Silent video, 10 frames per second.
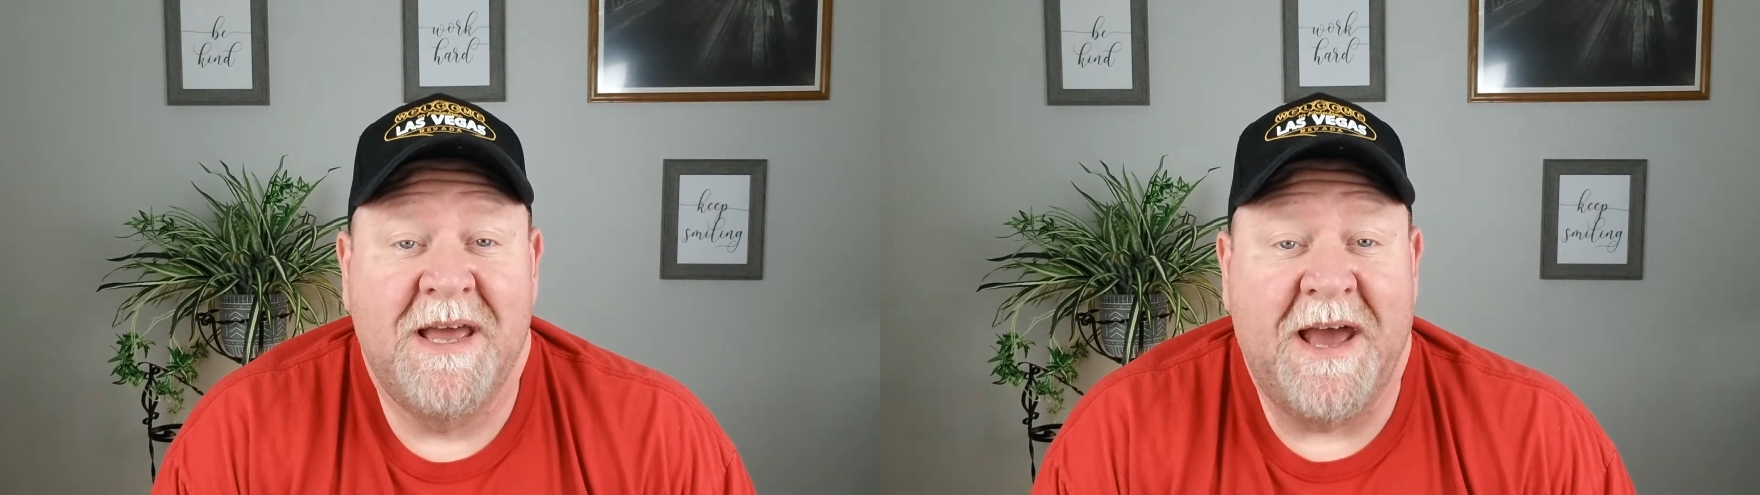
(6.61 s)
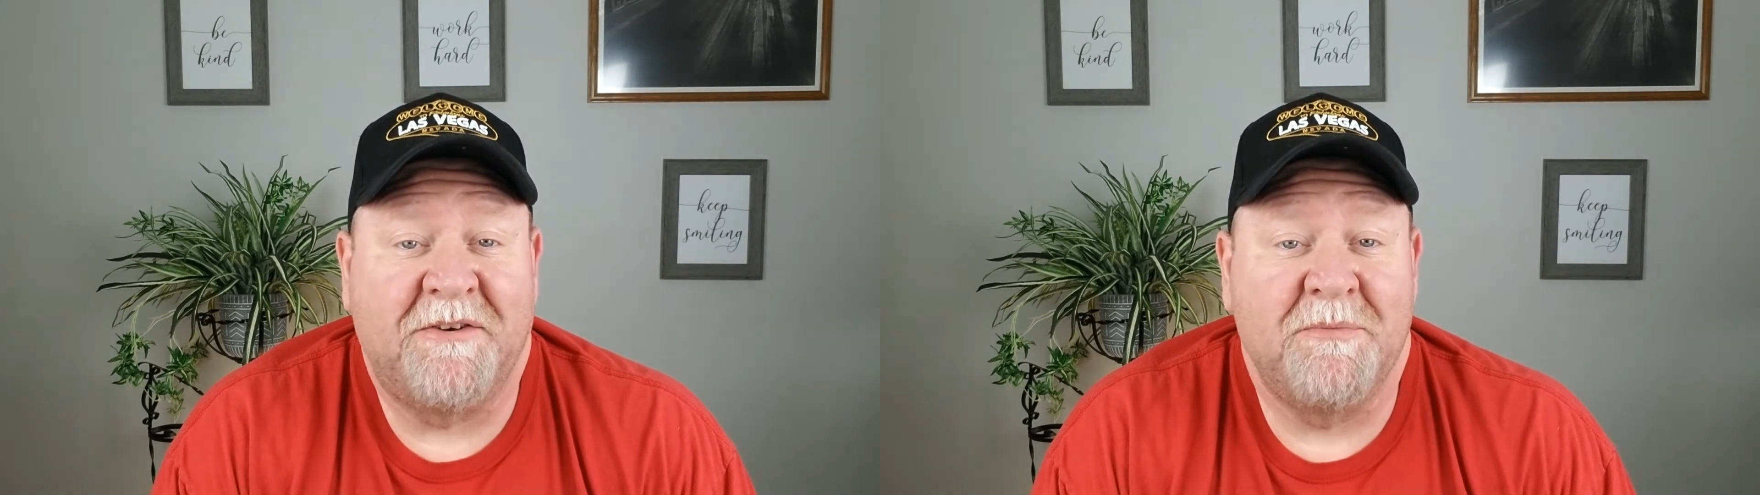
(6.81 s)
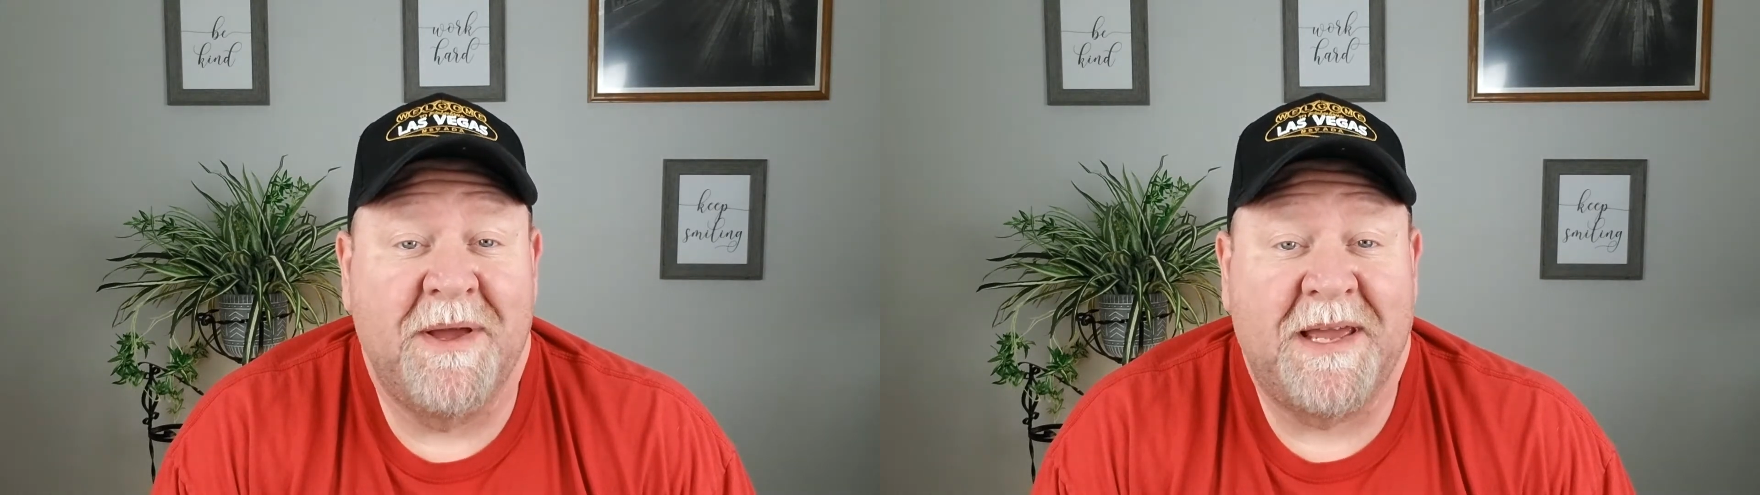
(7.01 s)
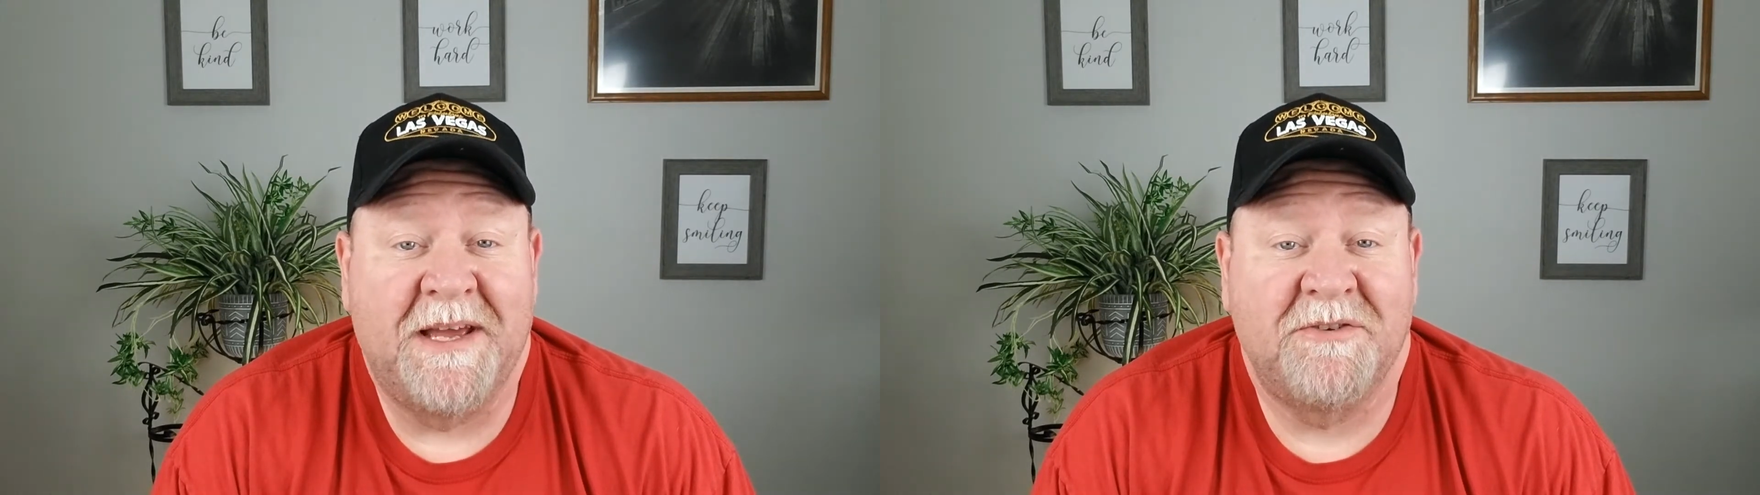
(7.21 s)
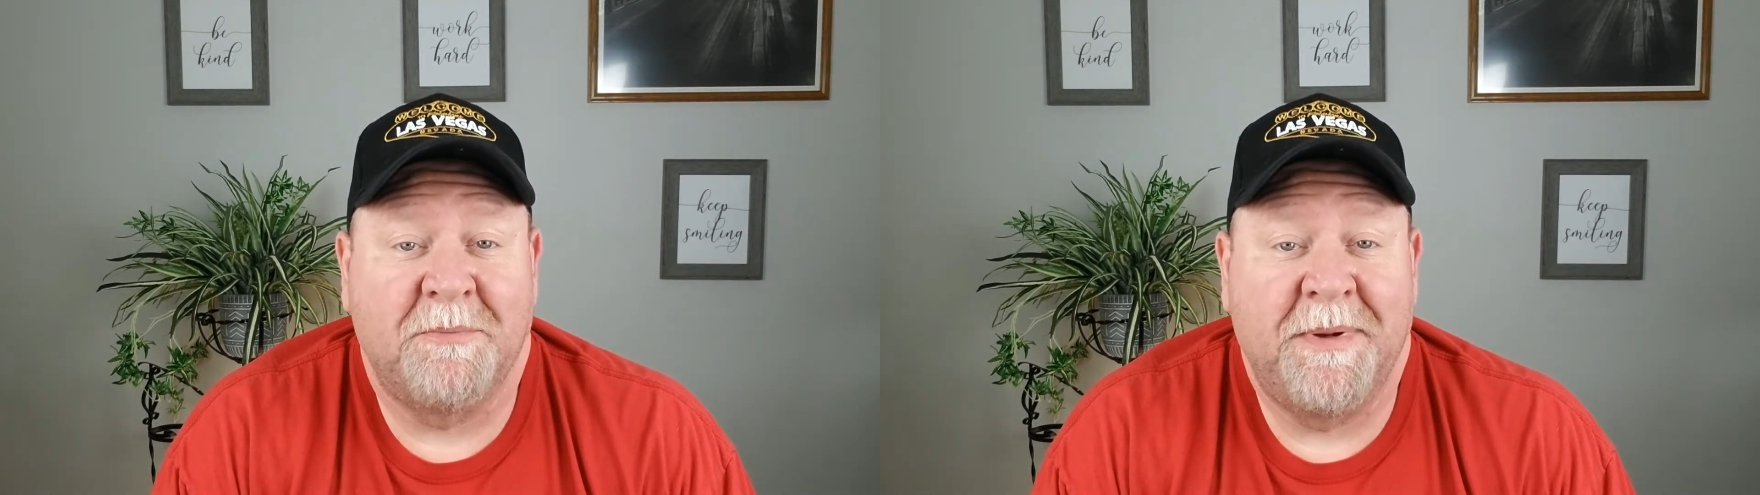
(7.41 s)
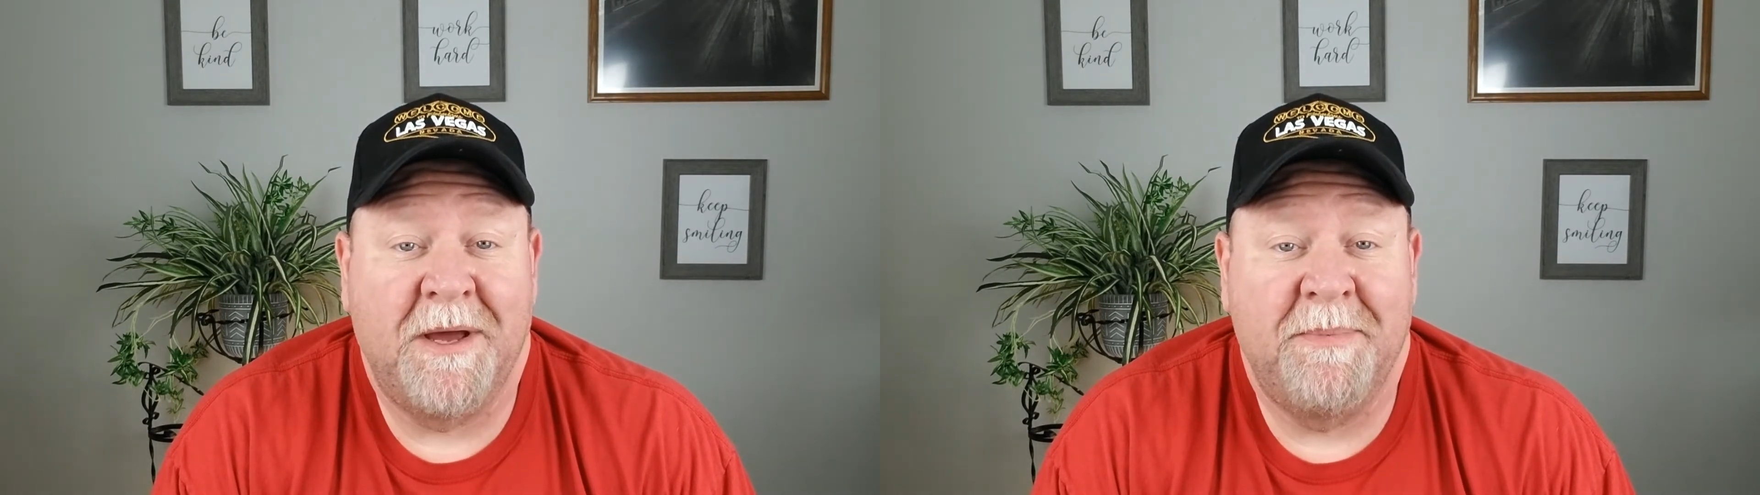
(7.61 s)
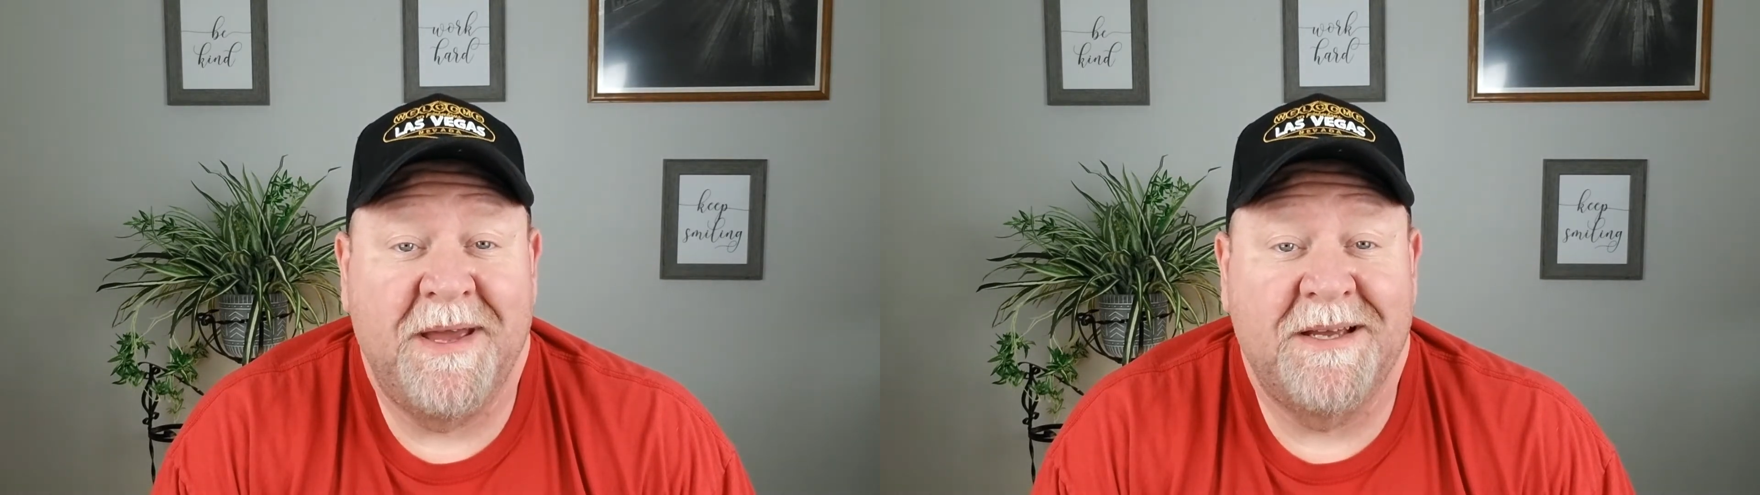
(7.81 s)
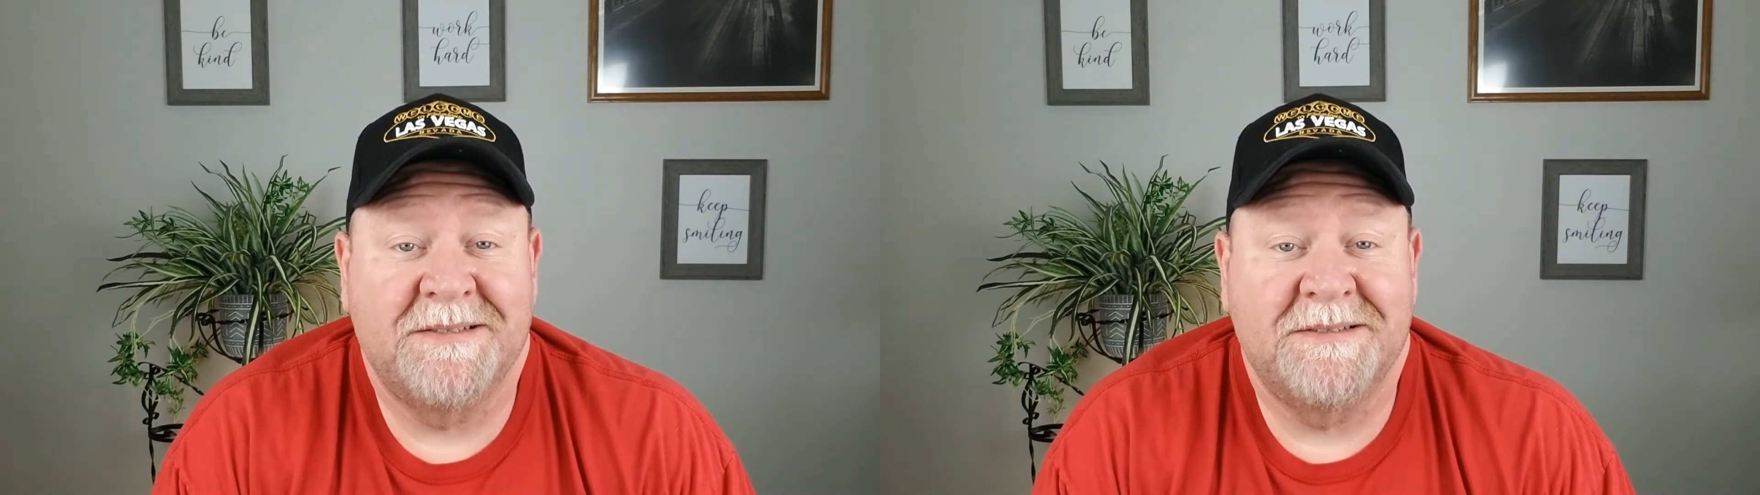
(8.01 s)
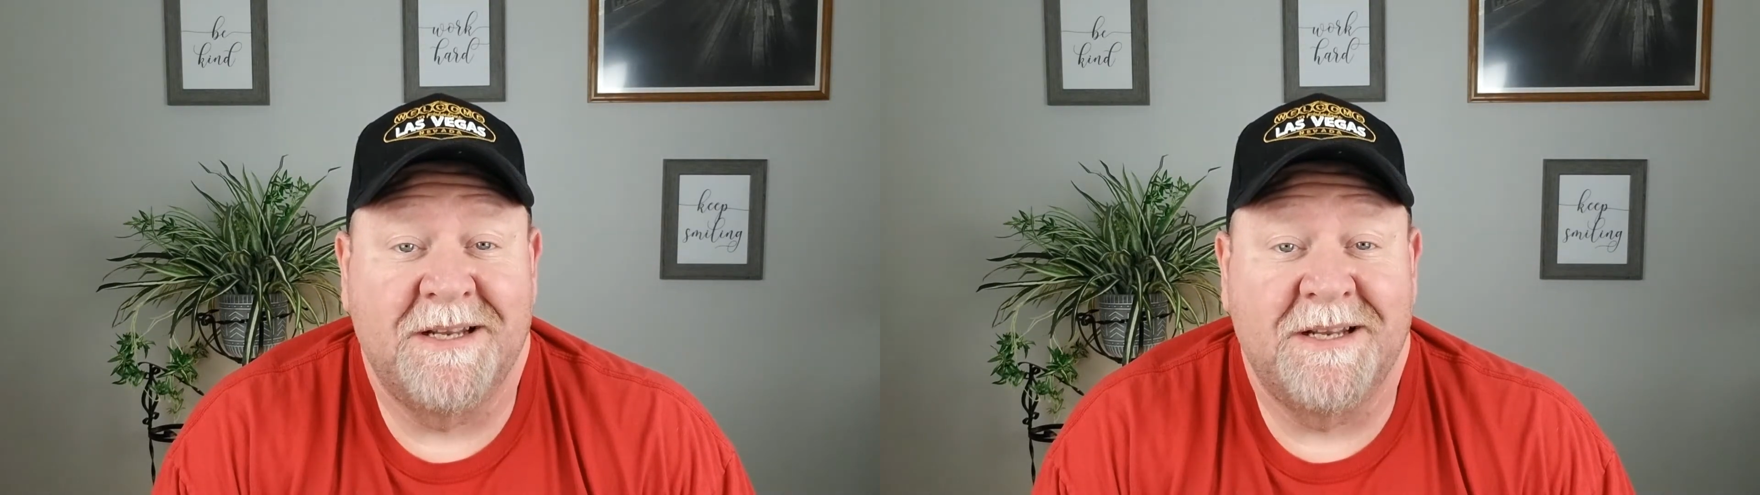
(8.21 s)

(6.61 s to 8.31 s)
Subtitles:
after my gastric bypass,